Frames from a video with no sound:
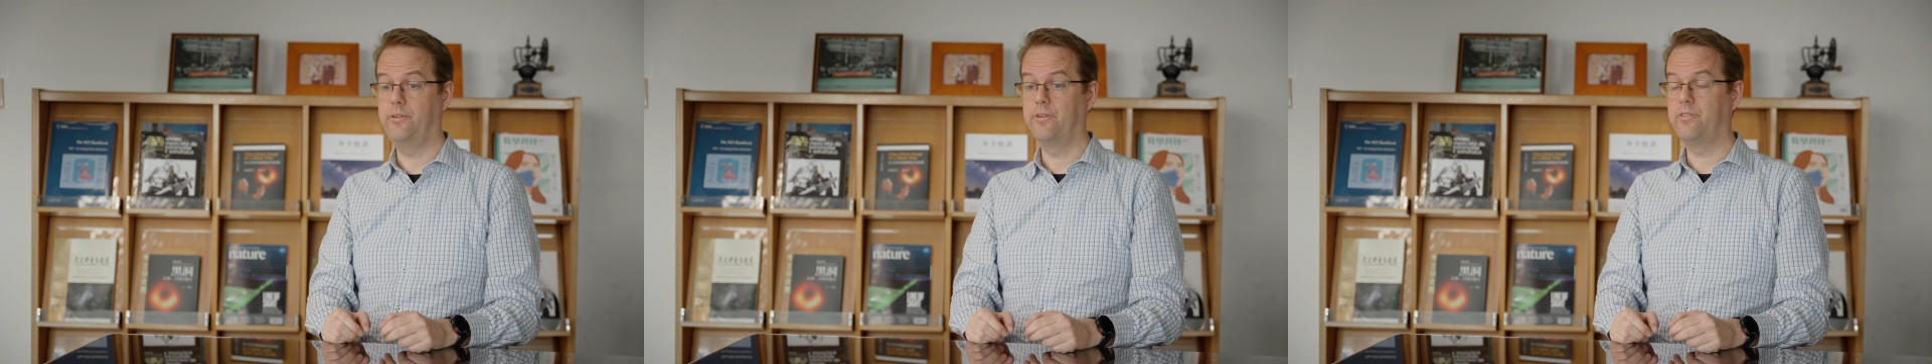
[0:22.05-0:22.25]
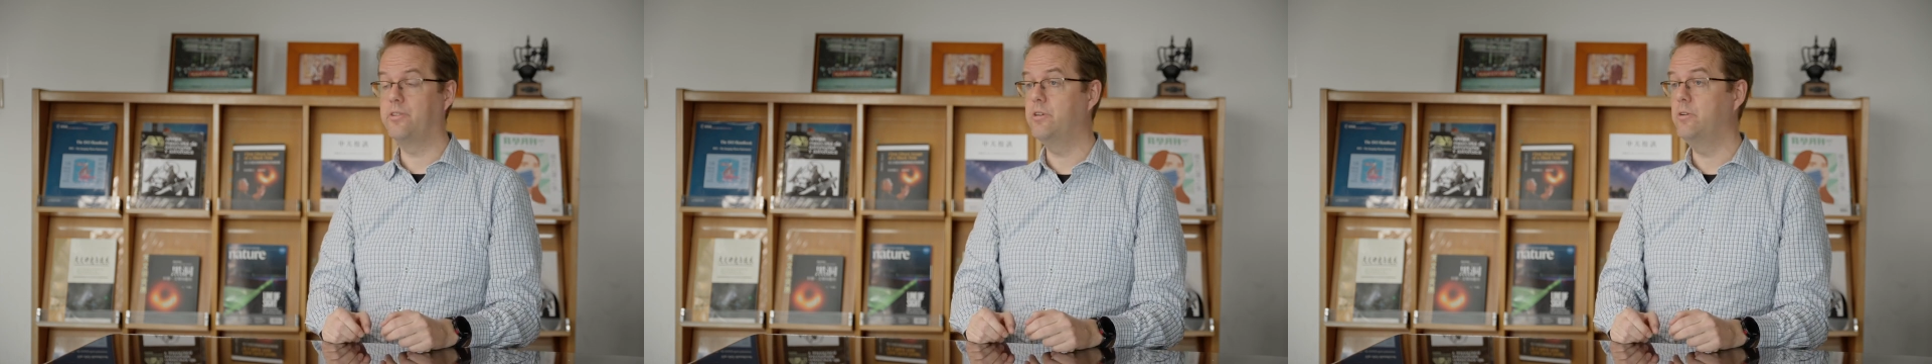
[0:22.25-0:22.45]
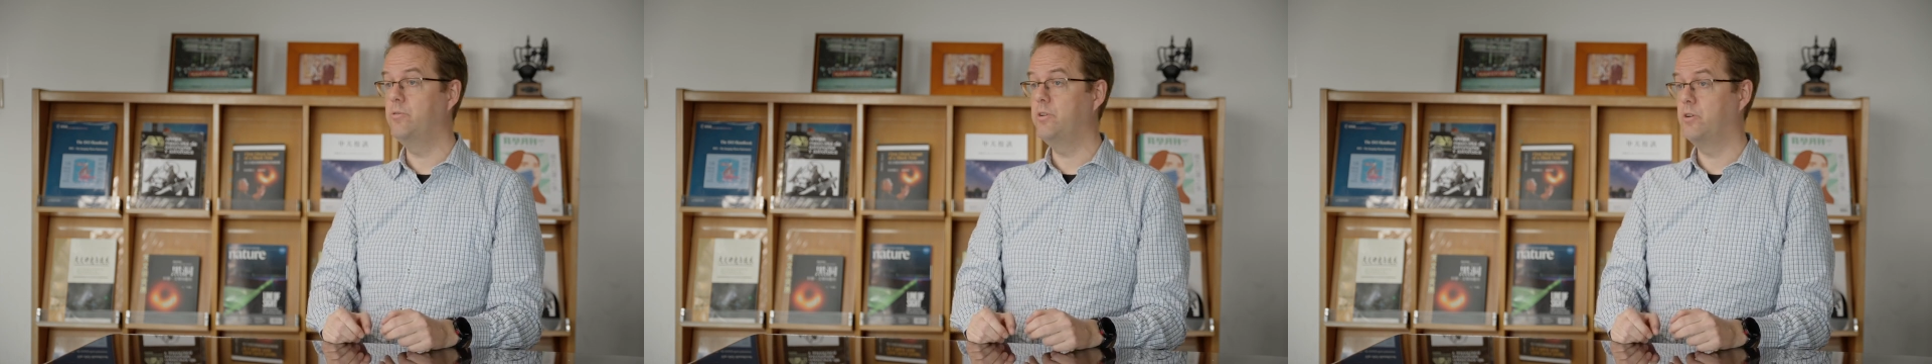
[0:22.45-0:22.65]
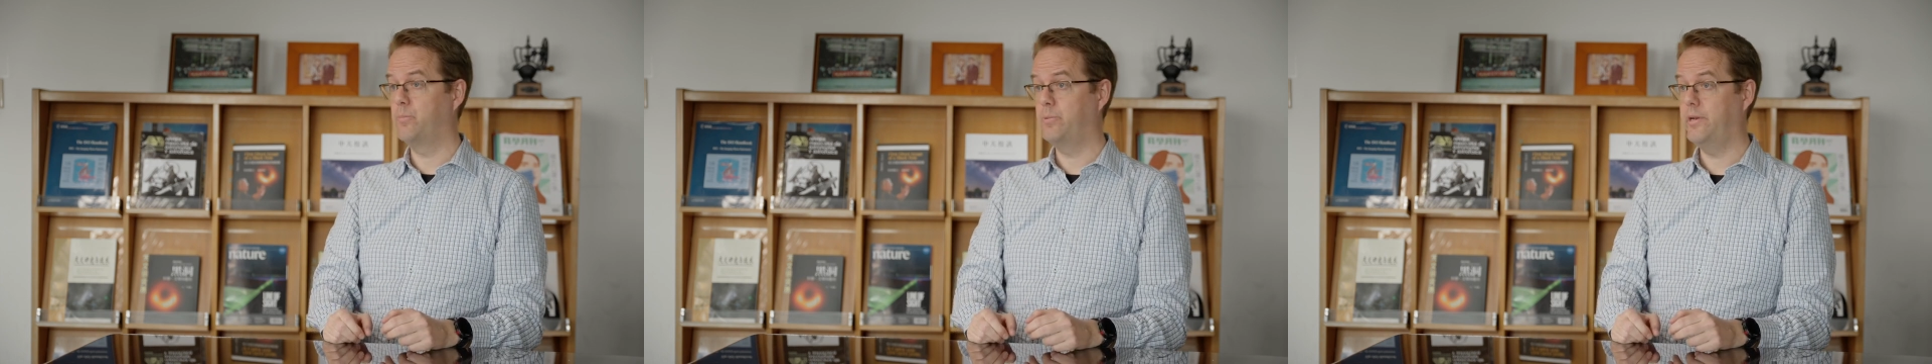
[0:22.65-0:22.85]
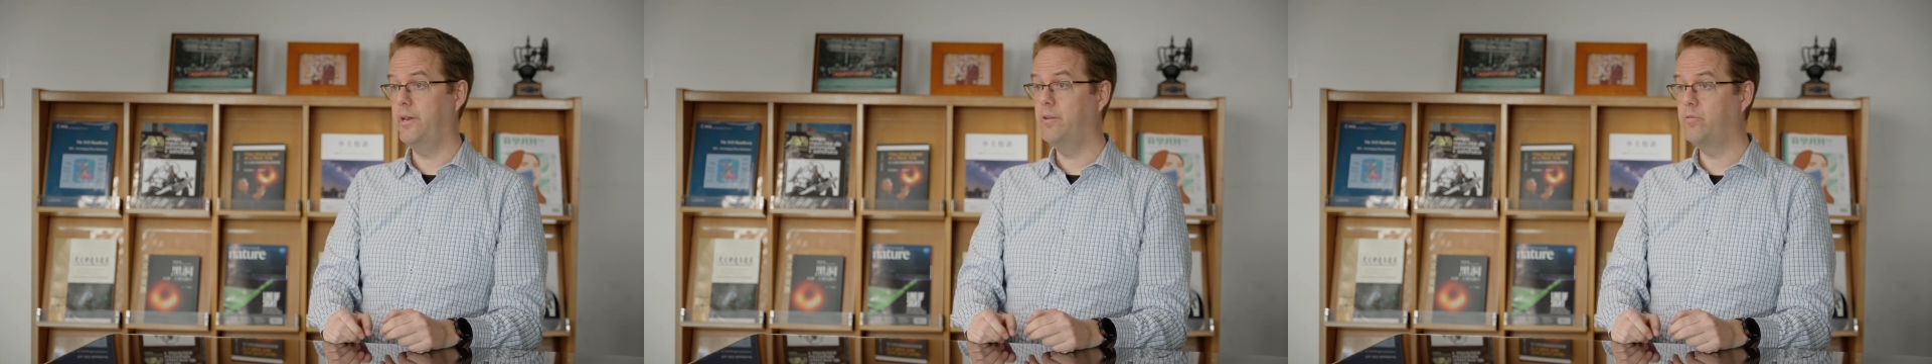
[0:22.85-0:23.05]
the theory
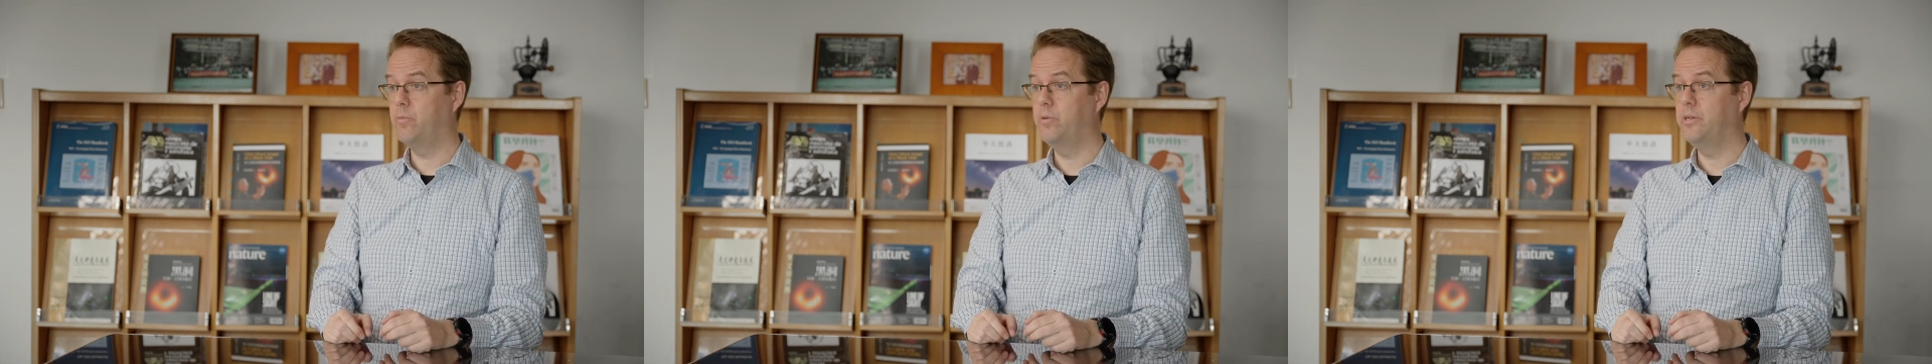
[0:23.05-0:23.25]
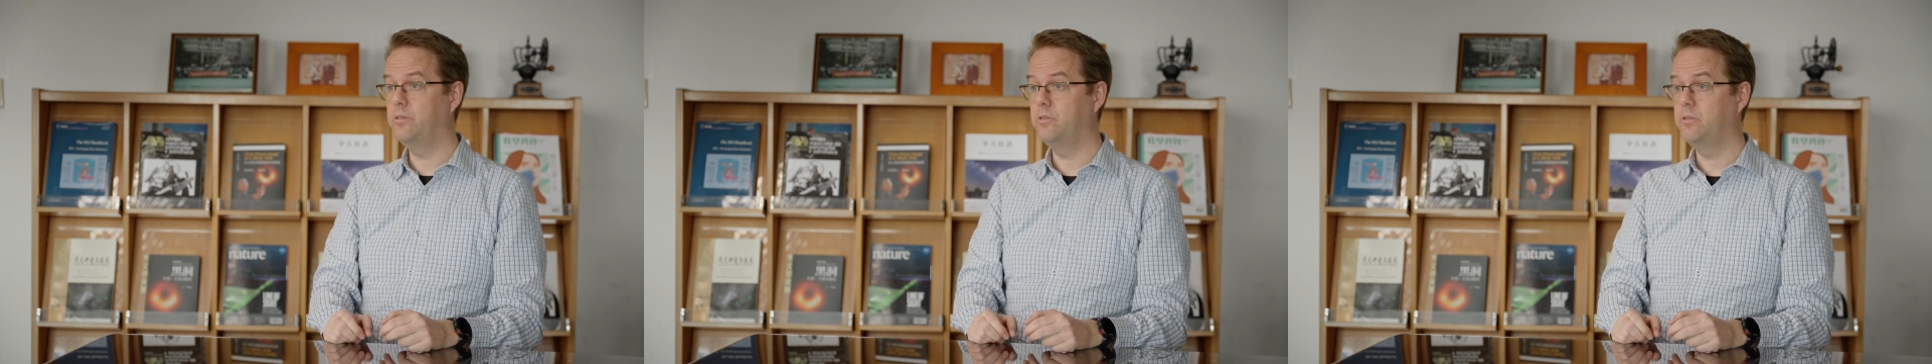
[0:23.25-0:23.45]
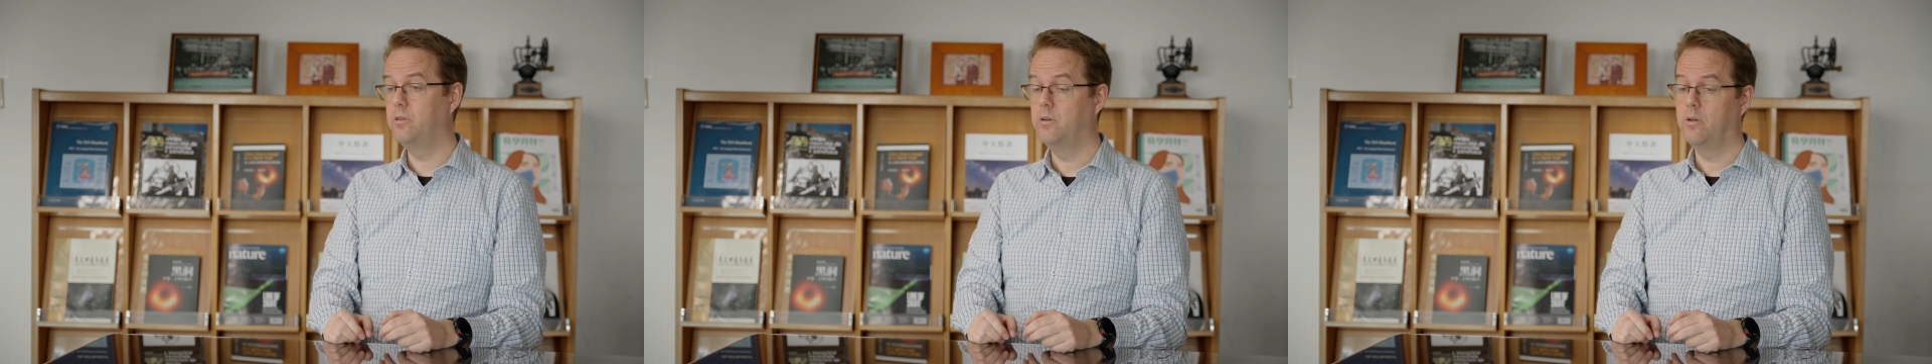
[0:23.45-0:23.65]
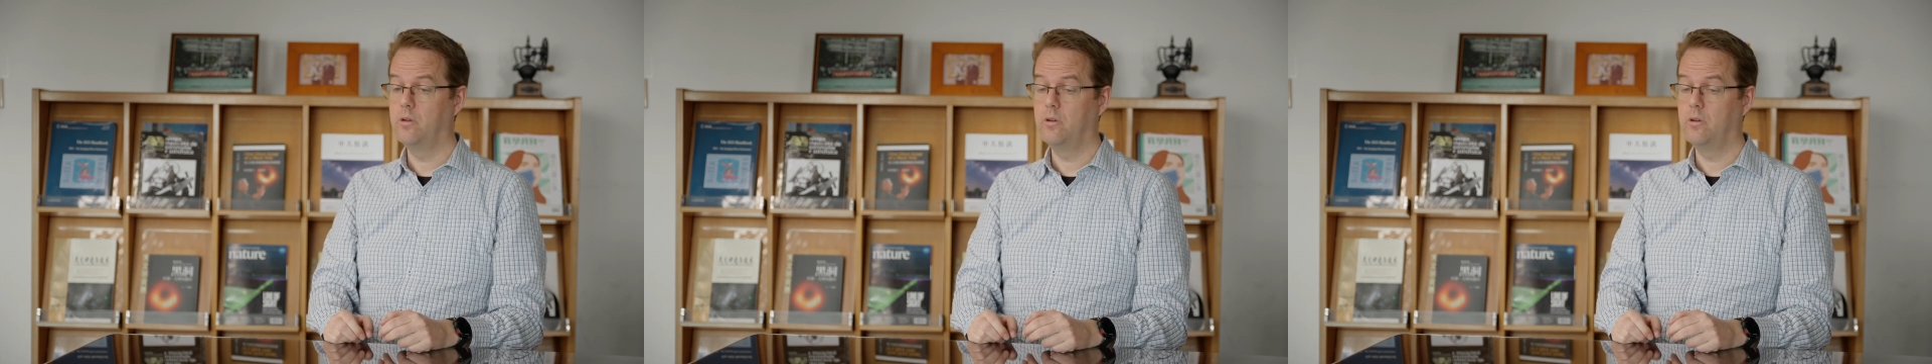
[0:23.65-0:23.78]
of planet formation